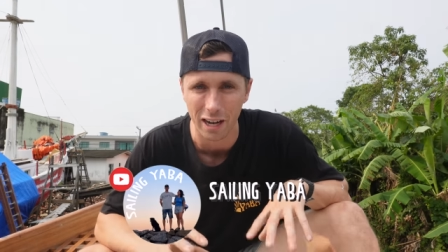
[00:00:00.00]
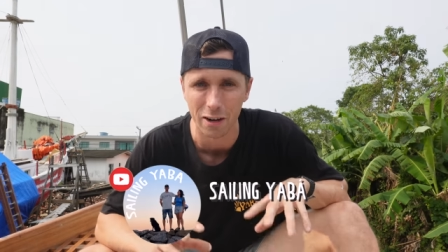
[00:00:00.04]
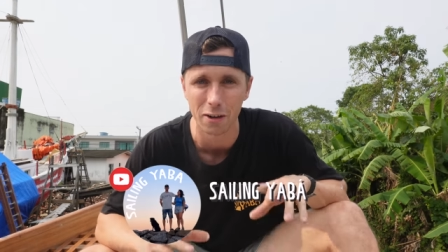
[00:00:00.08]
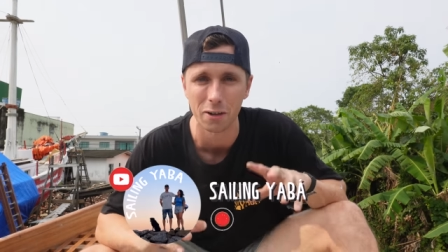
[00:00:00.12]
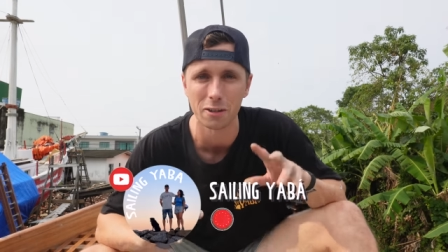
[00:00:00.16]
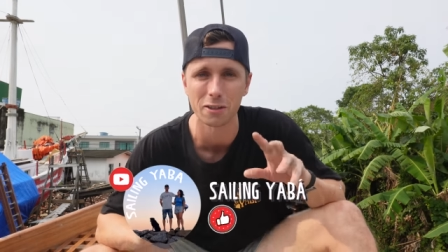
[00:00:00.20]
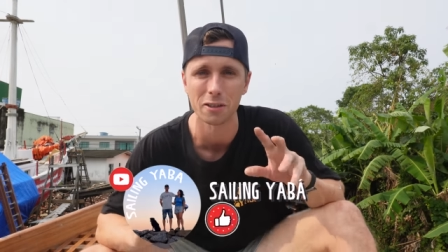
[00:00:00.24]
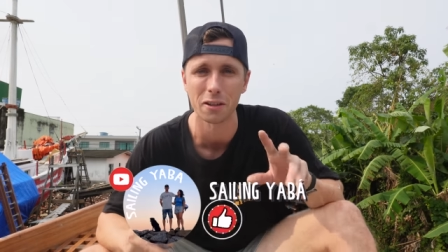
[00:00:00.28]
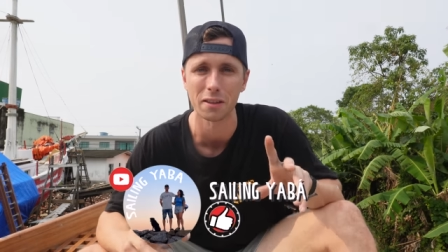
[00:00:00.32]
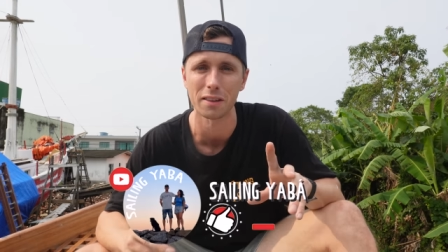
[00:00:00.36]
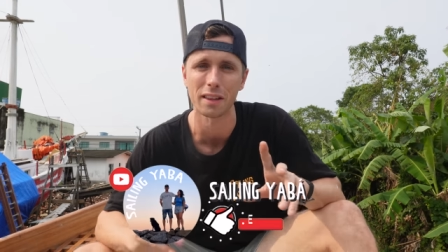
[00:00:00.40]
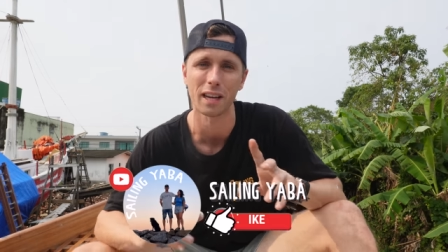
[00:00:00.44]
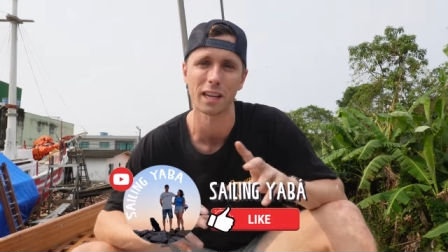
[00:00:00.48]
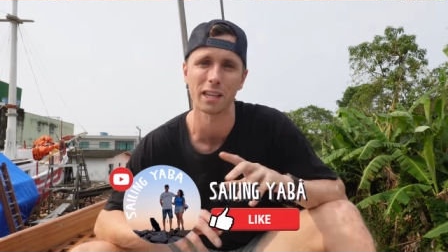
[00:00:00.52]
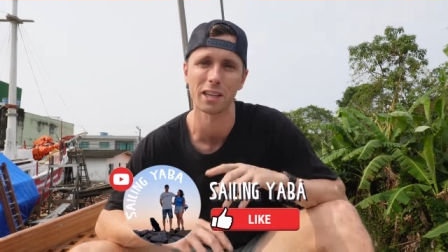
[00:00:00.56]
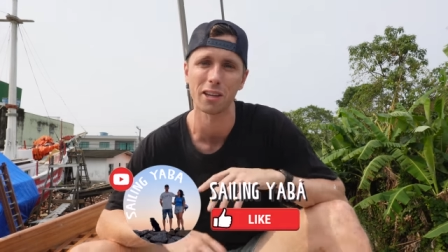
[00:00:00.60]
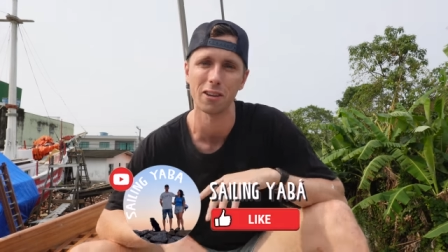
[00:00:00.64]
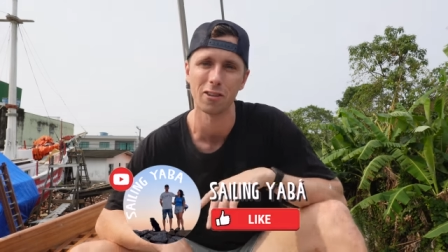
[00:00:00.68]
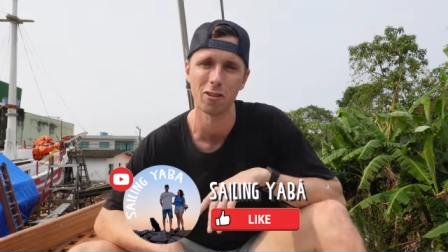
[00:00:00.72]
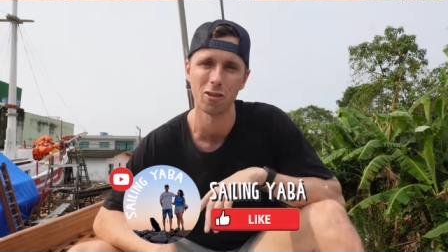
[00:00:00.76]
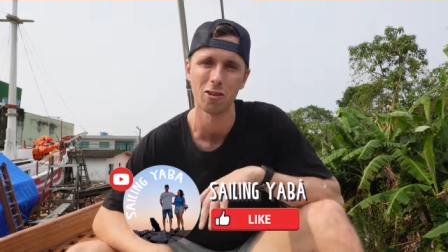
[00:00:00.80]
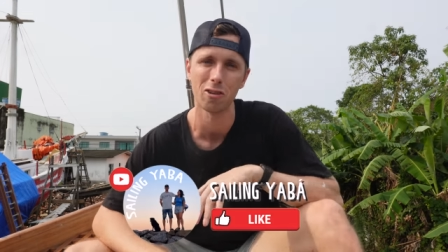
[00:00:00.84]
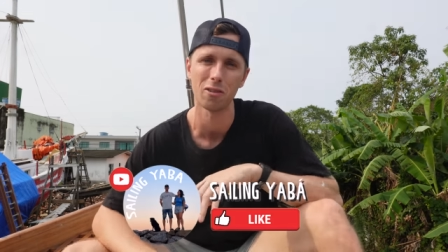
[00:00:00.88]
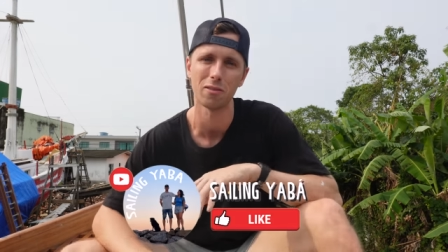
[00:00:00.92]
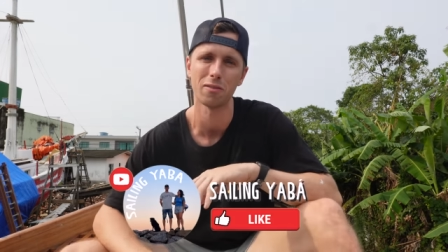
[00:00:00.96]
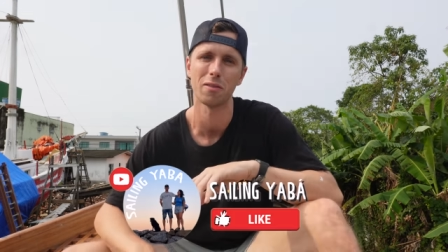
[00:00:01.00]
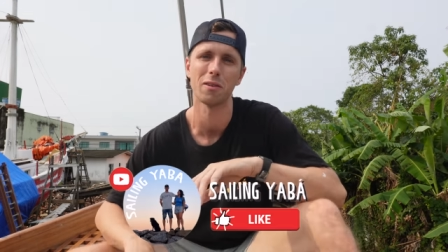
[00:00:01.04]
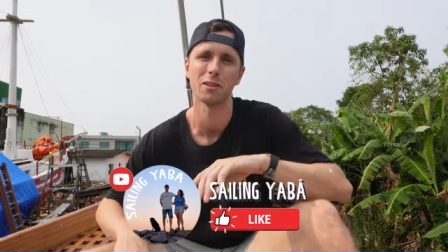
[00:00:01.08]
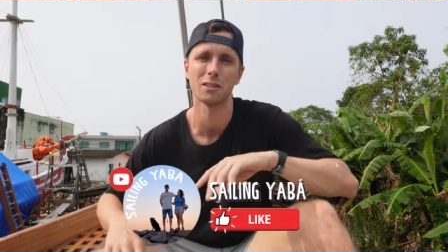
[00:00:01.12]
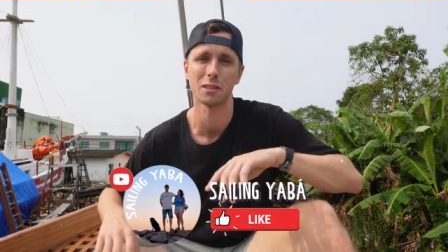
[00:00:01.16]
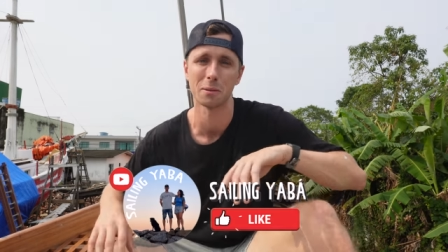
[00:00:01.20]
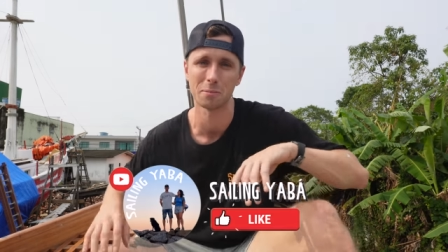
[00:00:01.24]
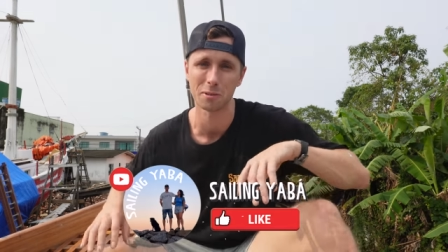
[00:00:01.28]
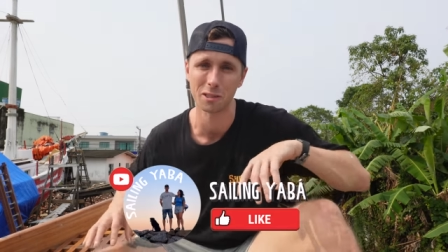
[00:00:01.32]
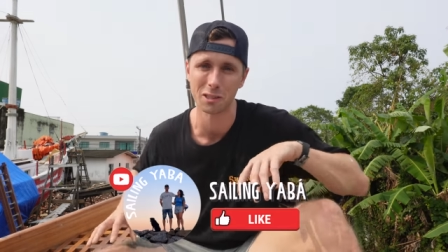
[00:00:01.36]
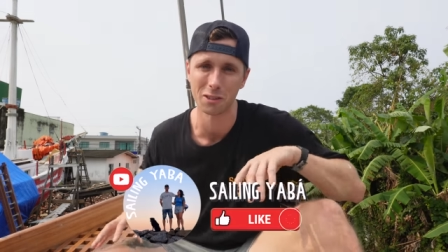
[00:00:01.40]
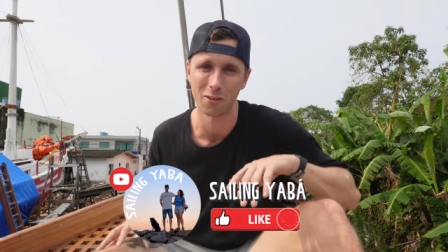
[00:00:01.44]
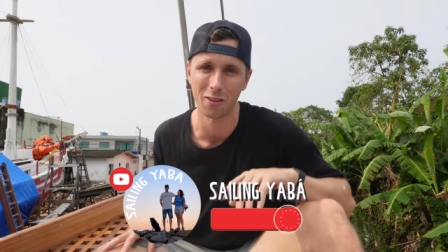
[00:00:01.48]
and also thank you all for
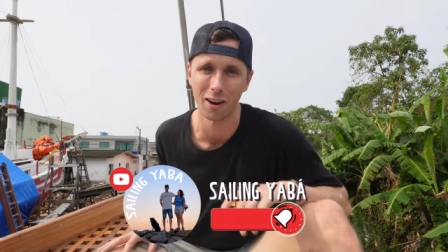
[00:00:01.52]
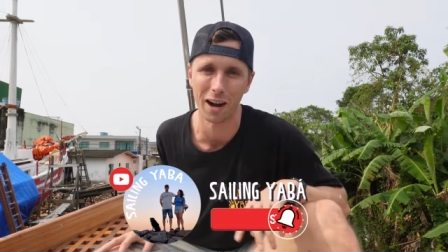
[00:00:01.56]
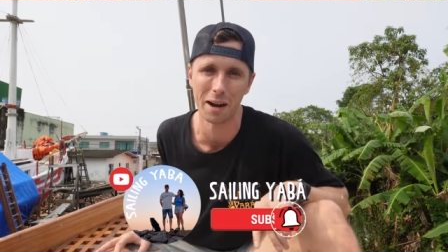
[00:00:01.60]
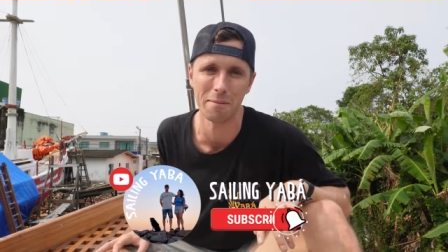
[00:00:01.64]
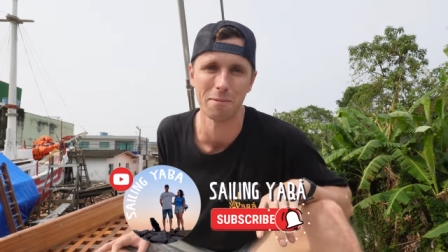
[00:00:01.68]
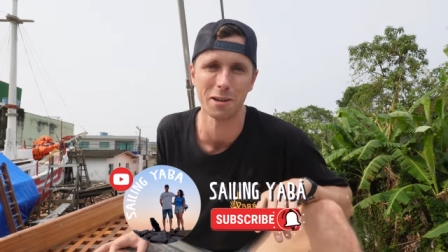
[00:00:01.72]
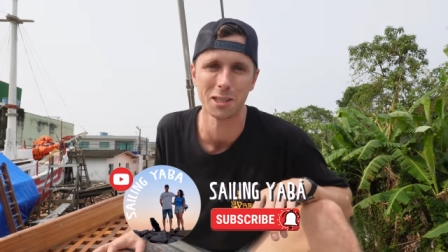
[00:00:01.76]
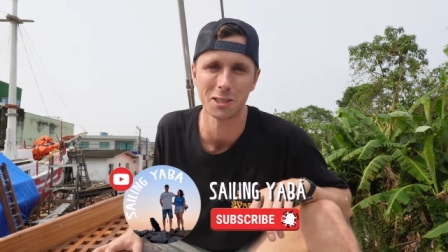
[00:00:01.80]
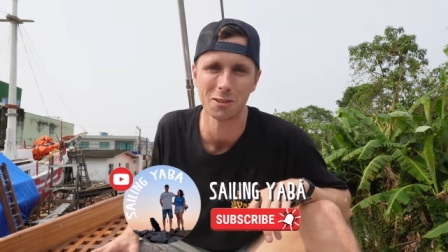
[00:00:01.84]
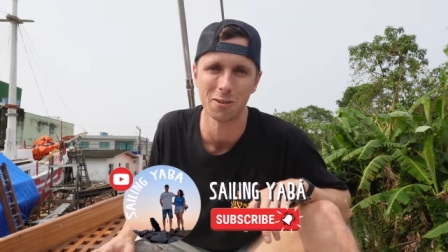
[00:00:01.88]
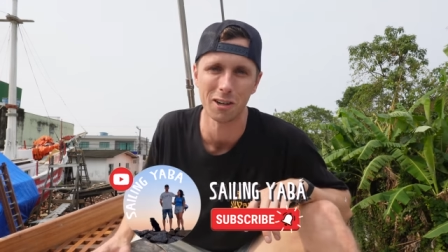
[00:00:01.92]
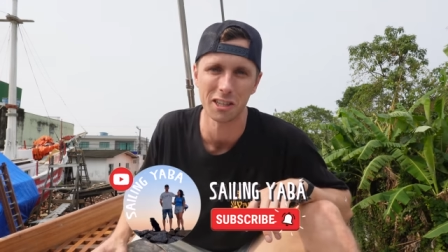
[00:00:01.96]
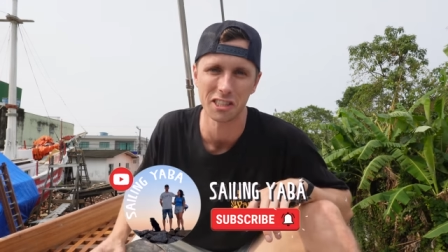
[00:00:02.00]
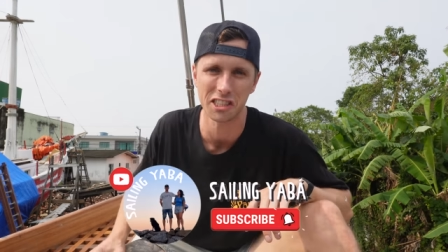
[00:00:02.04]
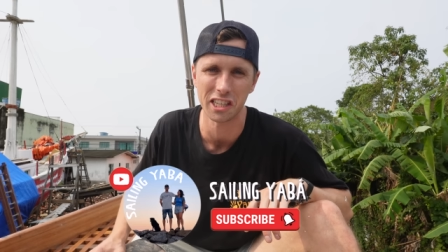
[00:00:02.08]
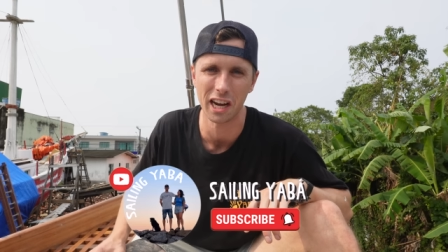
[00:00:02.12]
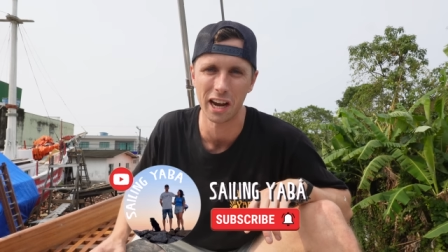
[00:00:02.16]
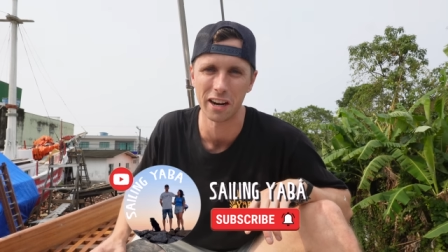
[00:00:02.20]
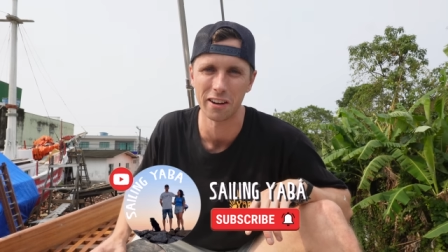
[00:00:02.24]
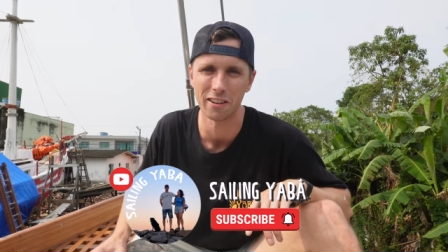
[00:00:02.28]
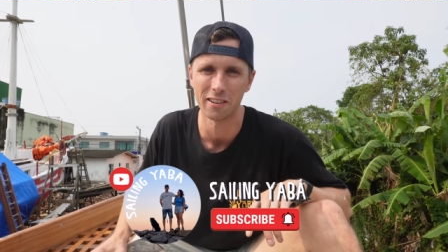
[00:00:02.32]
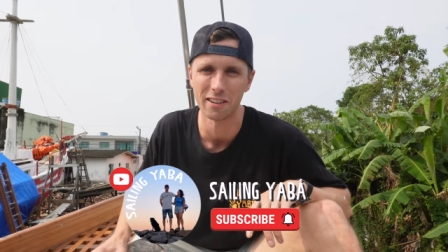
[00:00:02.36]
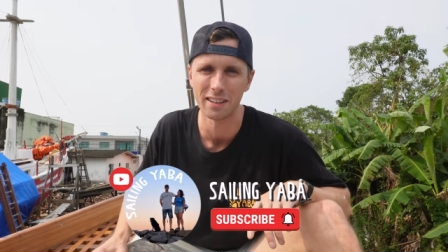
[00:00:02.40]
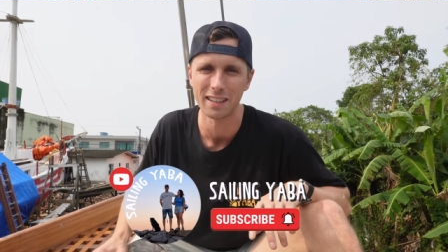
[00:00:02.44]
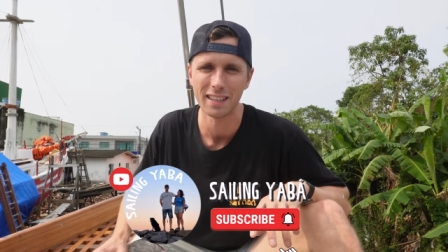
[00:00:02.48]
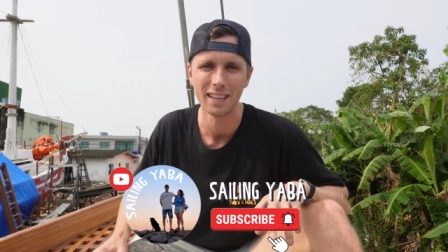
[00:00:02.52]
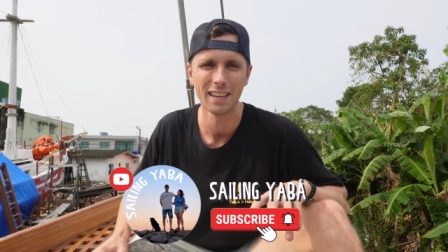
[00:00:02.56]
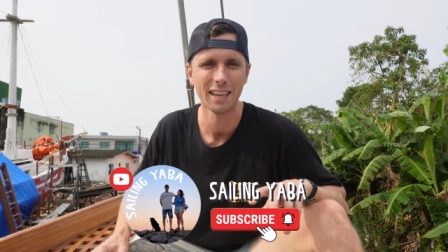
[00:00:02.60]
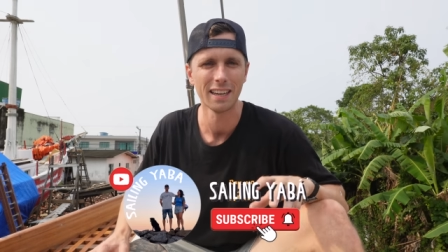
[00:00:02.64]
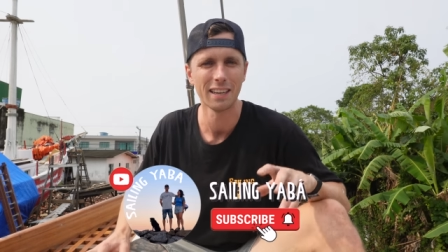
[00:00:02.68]
subscribing to our channel.